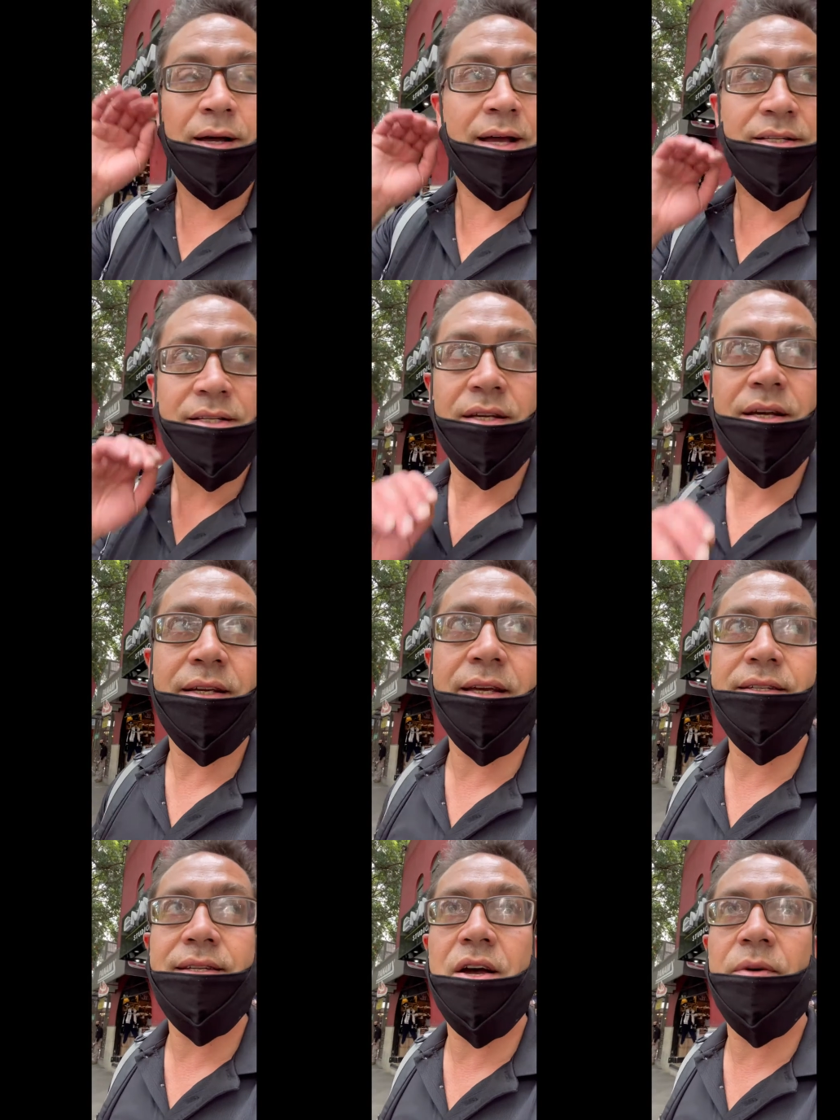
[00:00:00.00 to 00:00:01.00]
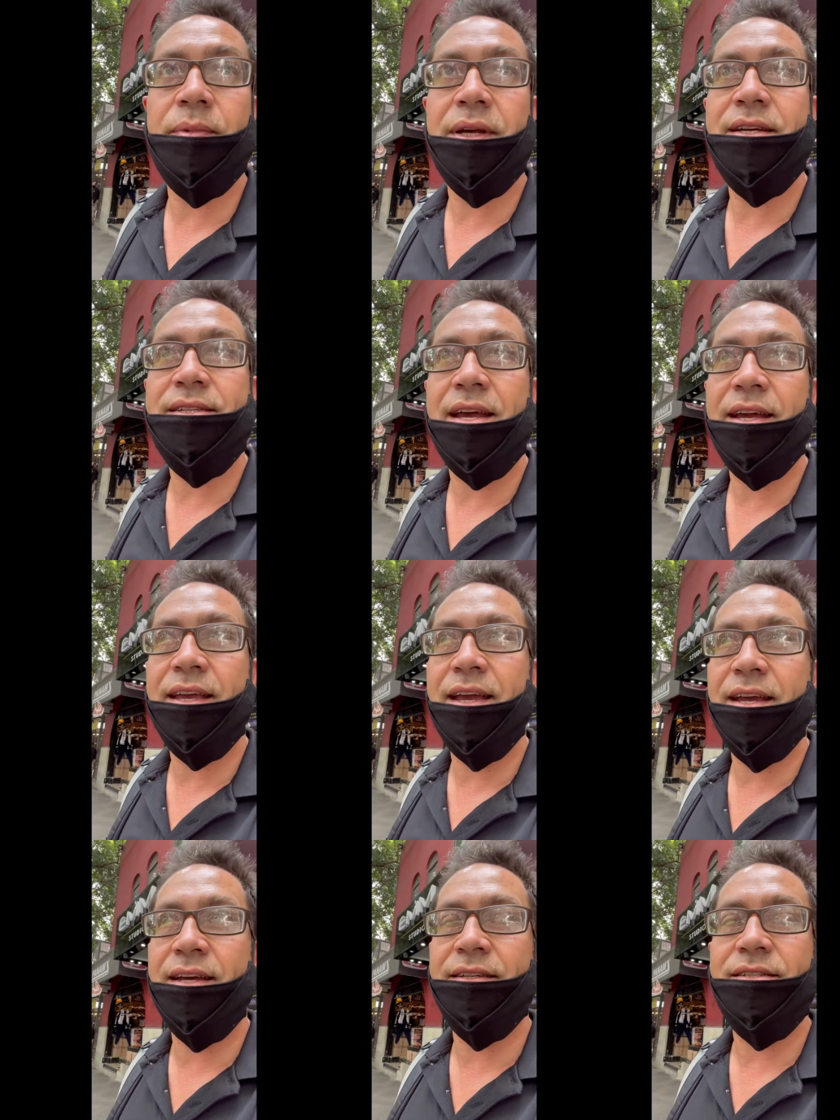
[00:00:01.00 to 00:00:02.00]
I just got kicked out because I
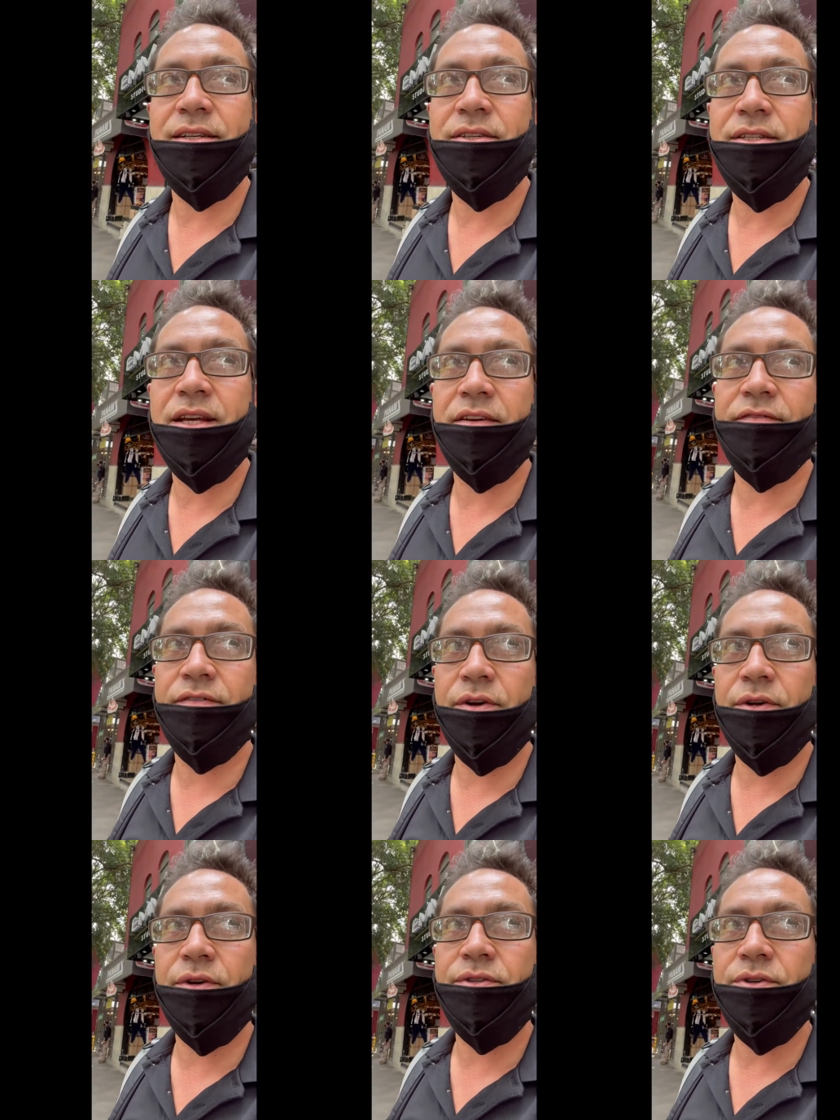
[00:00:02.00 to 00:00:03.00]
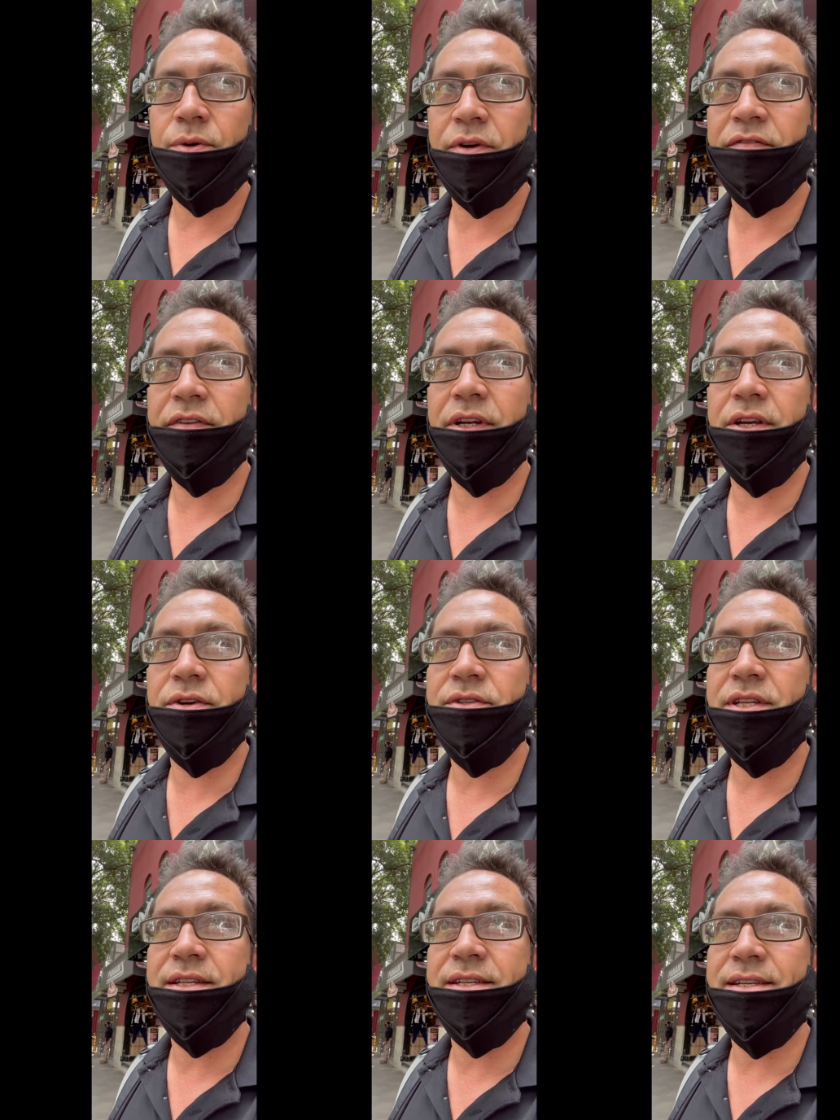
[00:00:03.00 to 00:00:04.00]
can't take photos or
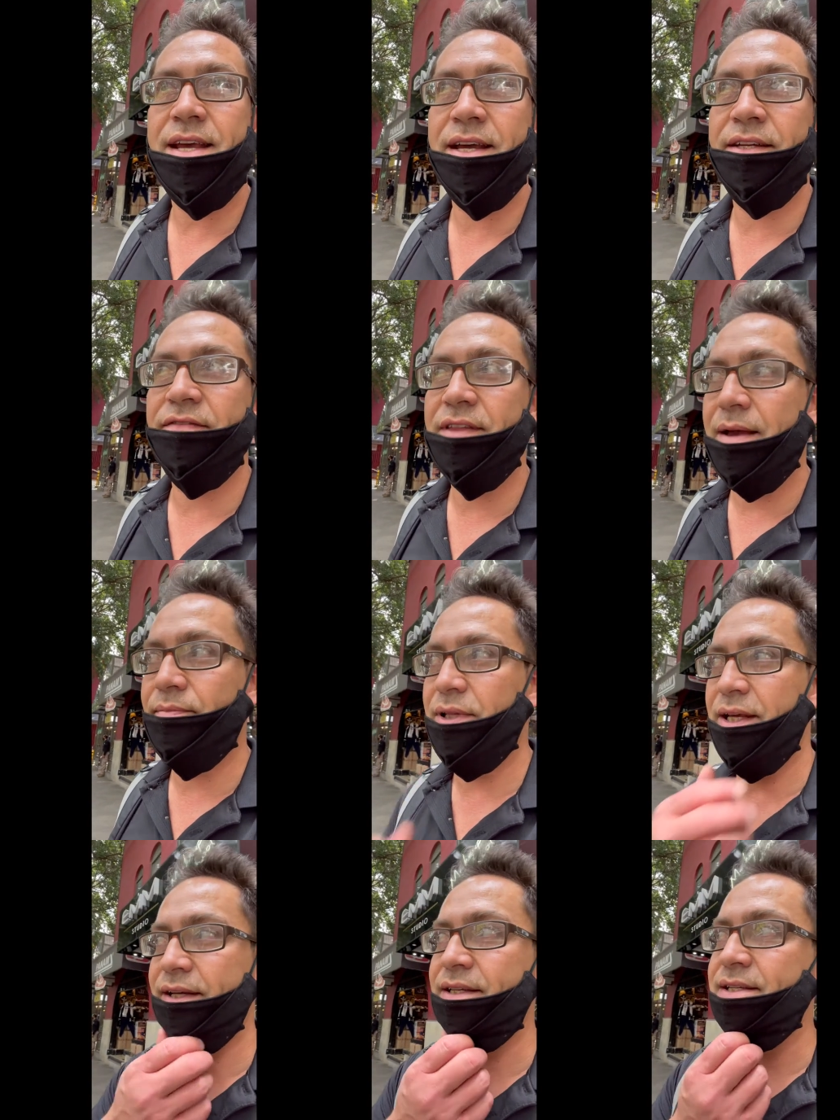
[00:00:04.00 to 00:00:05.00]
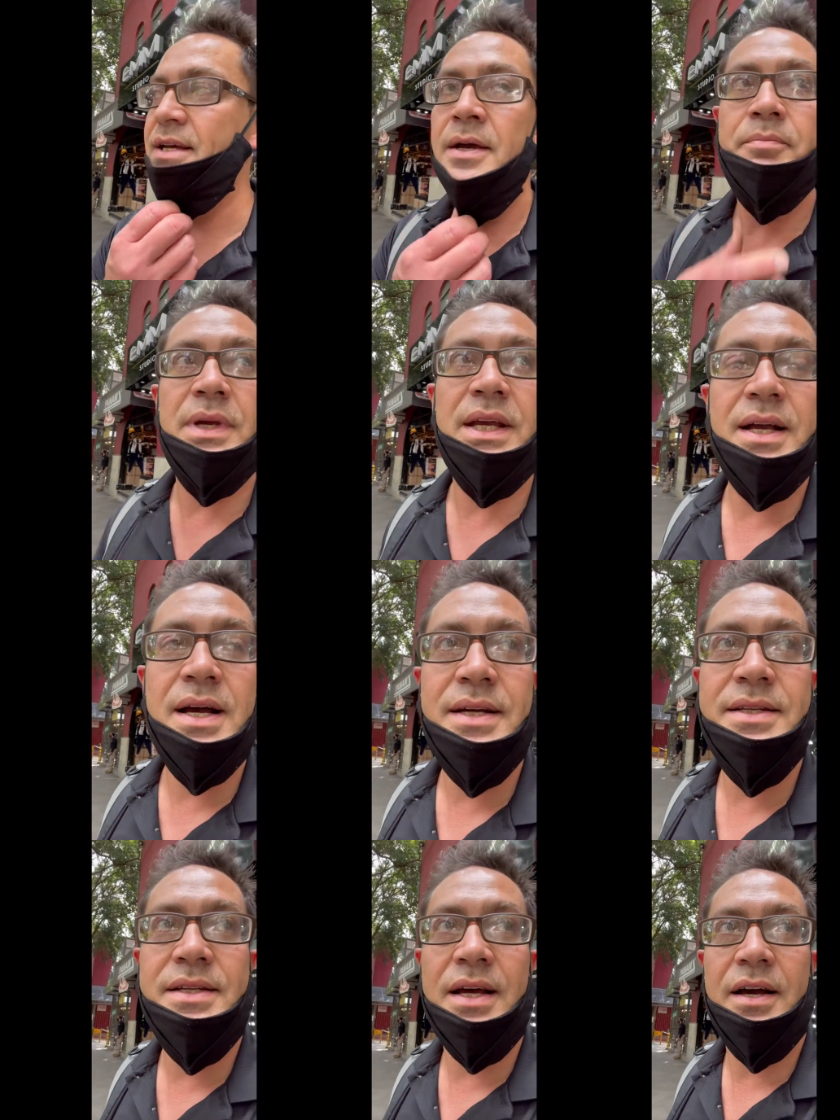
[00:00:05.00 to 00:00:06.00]
videos inside of that place
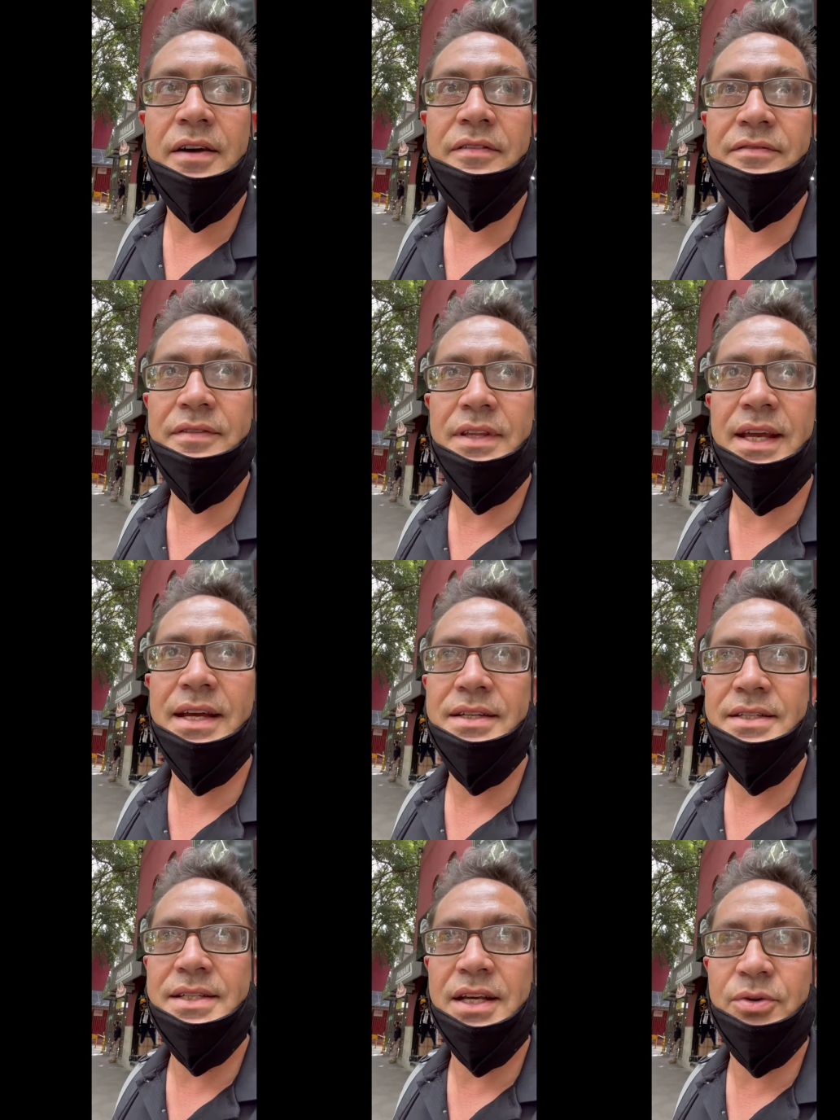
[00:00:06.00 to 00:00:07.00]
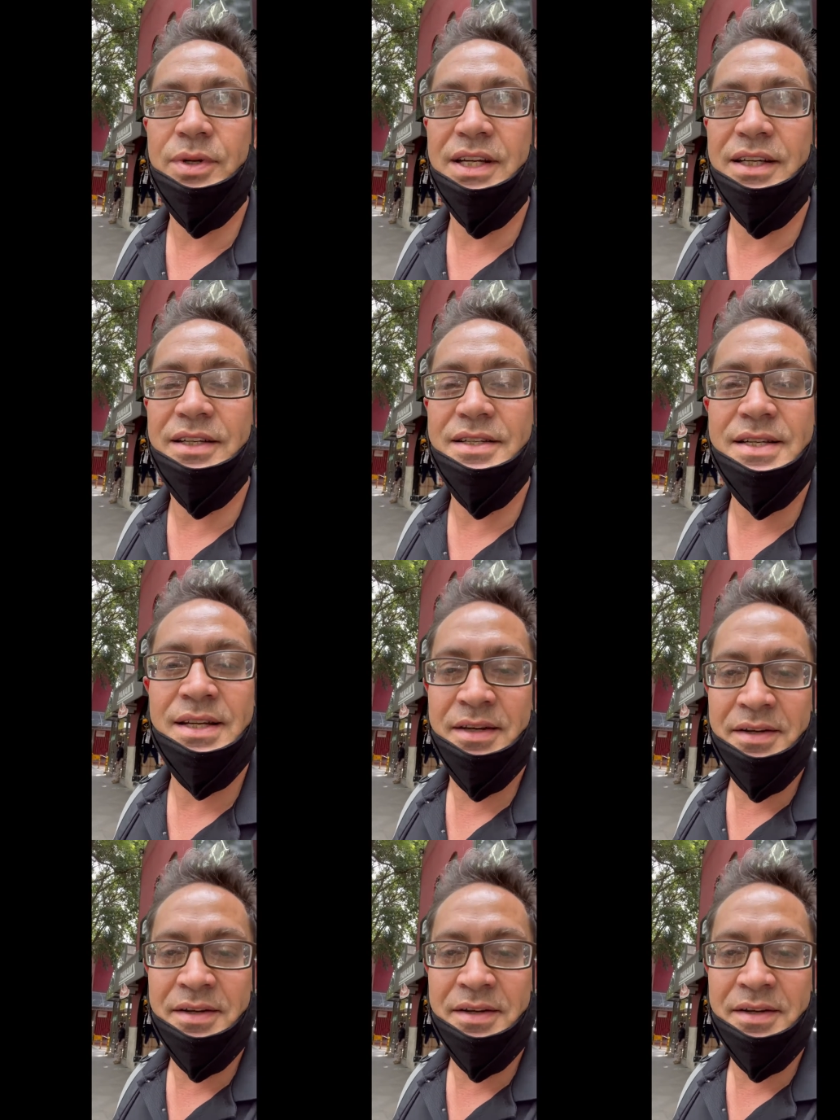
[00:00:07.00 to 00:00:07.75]
because of the antiquities